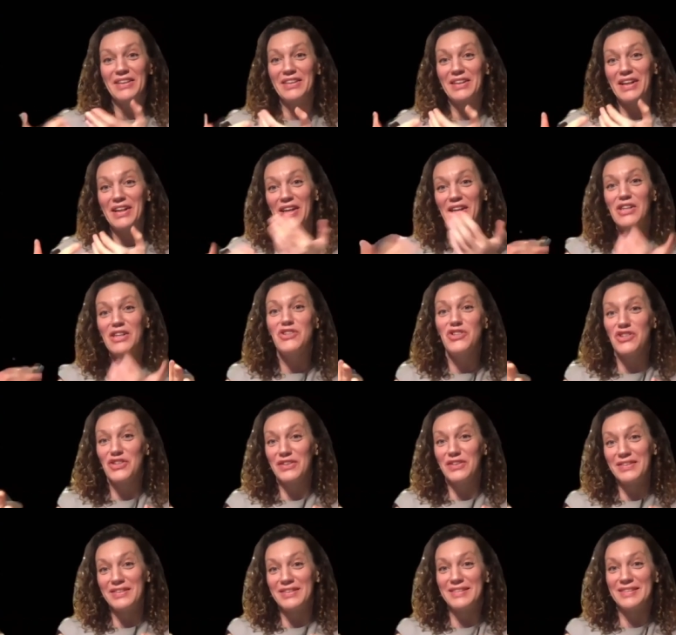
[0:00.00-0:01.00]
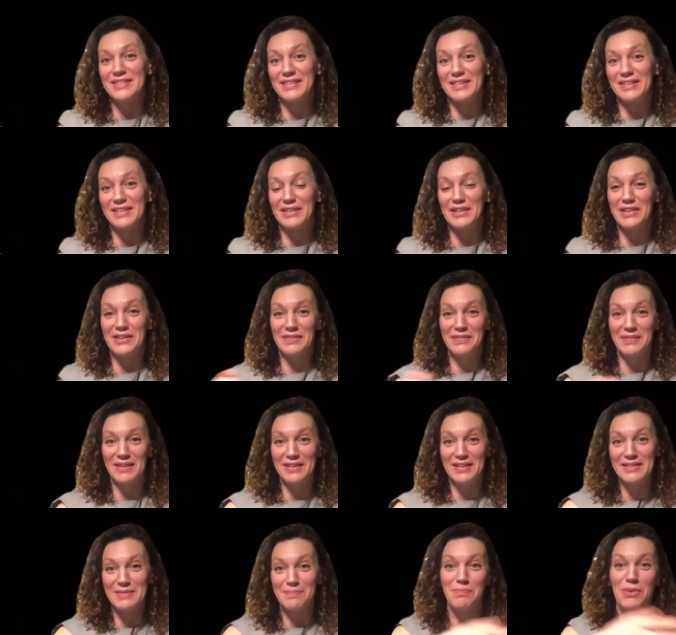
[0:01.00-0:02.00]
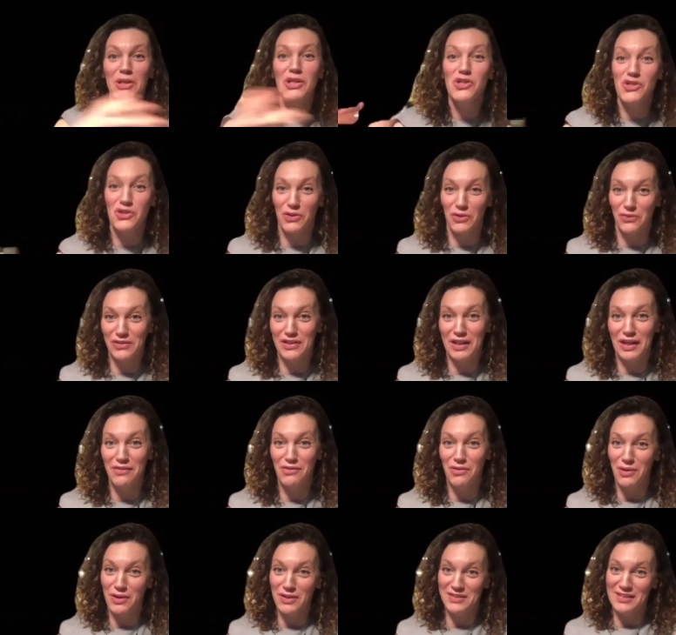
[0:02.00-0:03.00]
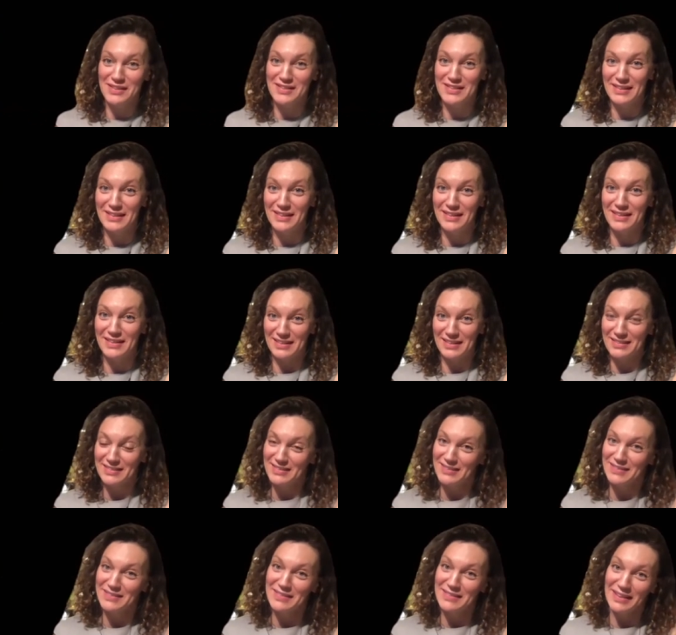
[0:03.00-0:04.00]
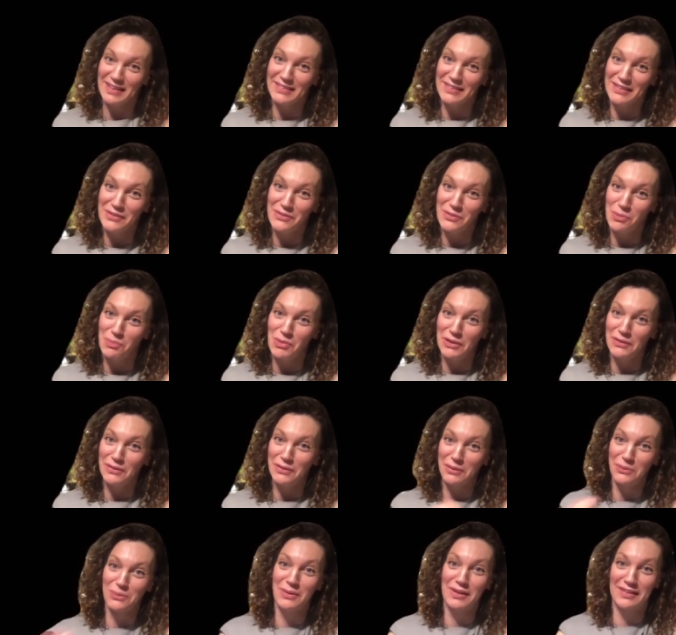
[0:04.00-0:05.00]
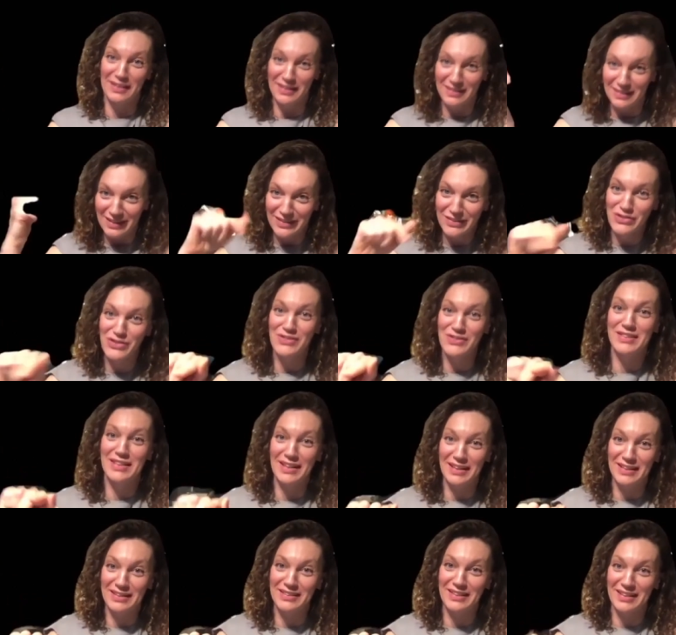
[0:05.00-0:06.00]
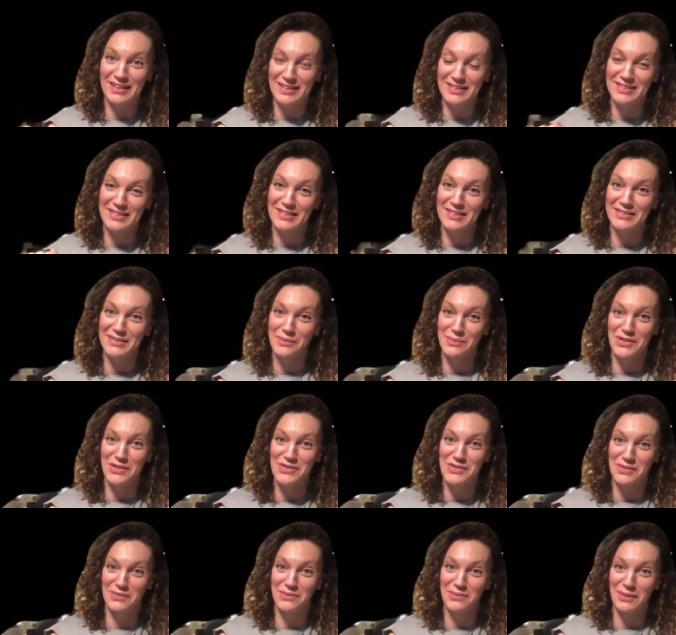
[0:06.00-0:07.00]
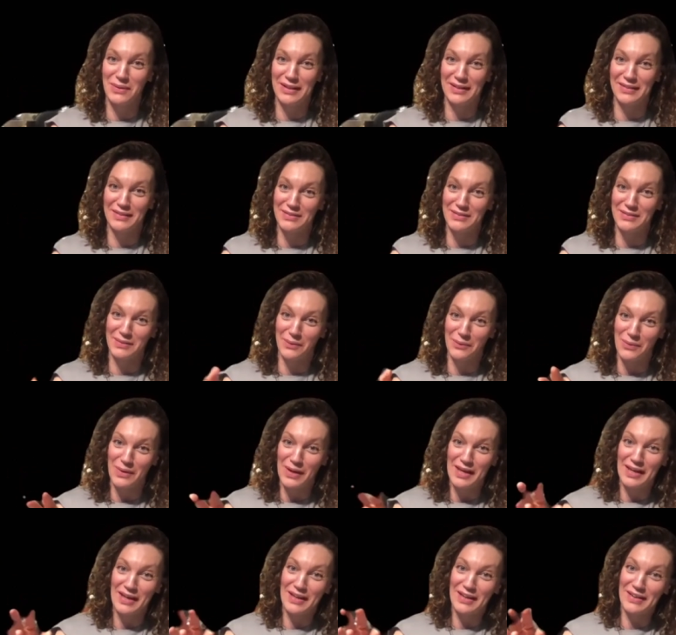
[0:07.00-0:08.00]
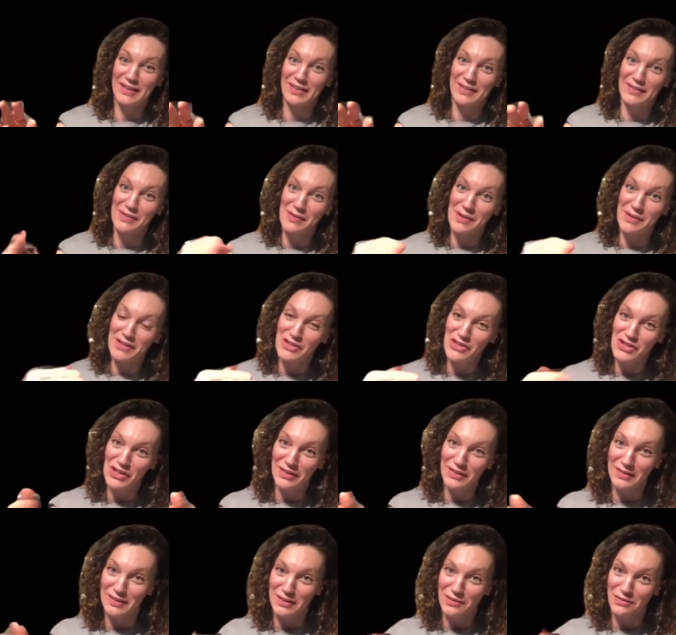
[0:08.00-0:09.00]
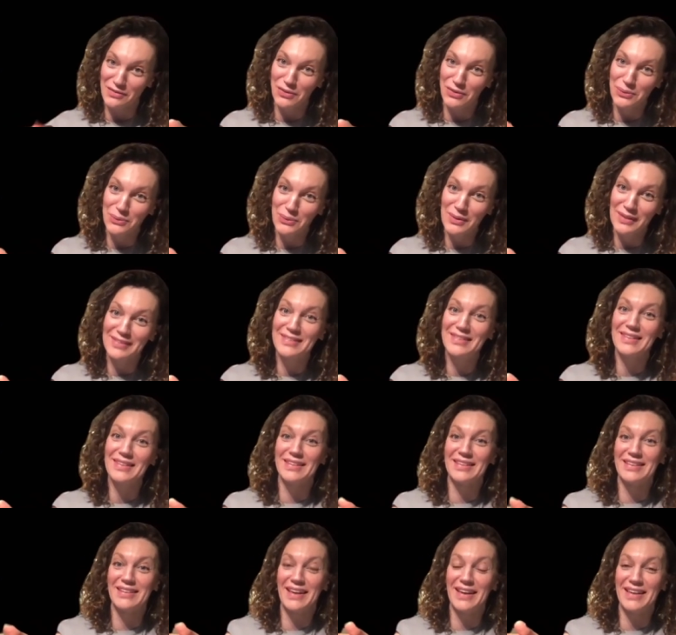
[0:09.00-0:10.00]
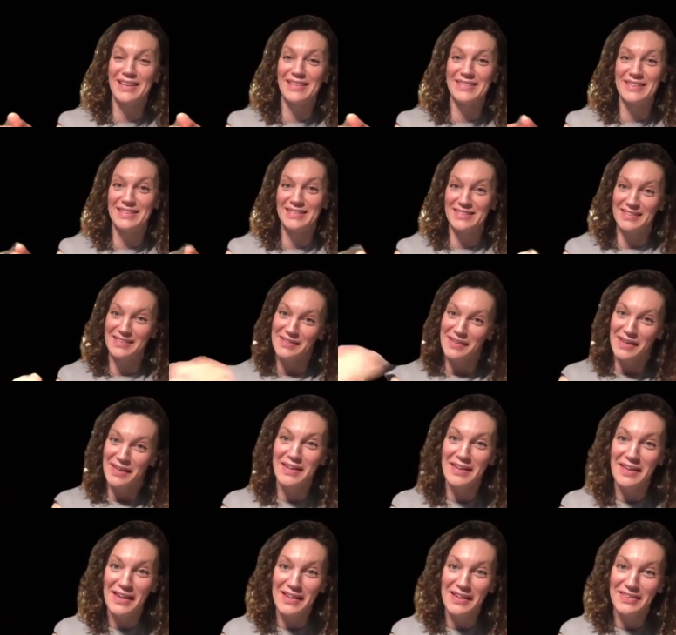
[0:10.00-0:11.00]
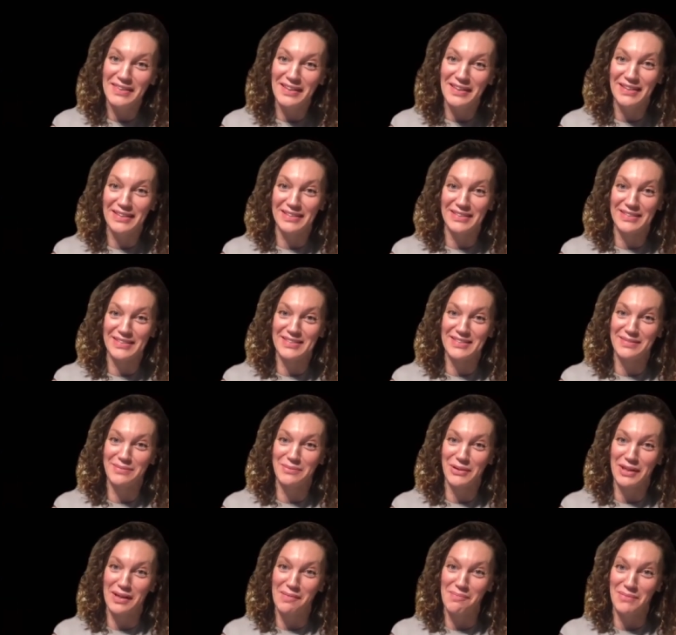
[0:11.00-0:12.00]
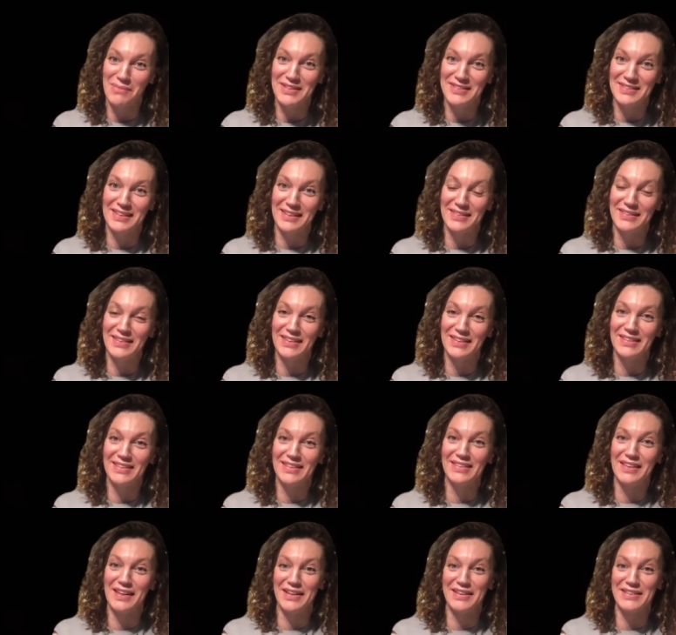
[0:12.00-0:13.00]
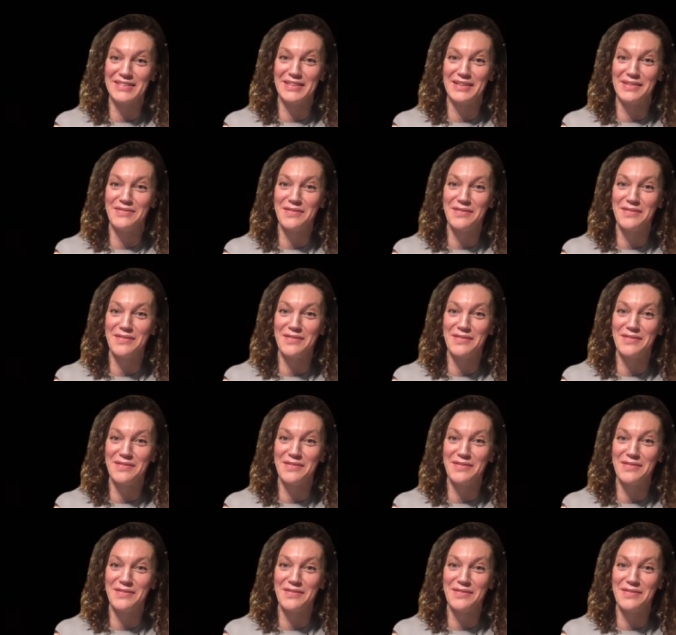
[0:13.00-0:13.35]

agents in this picture of diversity that need to be included? And I'll just readdress this question to Lena. So a gender fluid entity, anything else we are missing in the narrative?